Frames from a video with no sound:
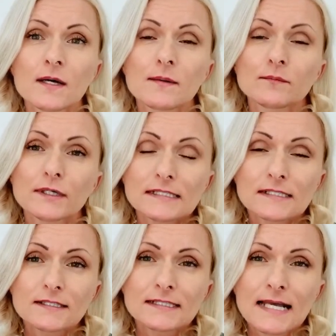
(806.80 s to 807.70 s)

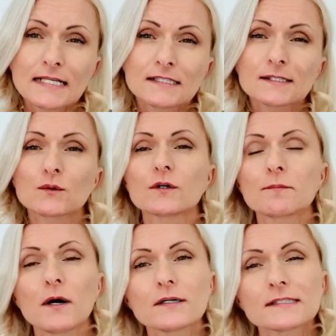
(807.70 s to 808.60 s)
present tense or
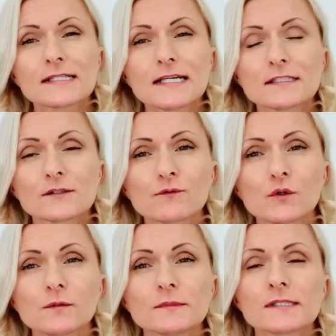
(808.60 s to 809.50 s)
past tense
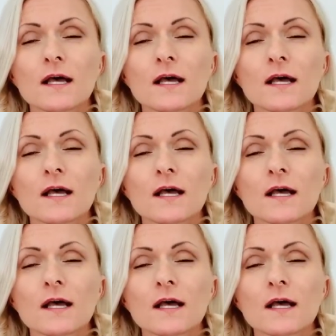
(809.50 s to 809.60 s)
forms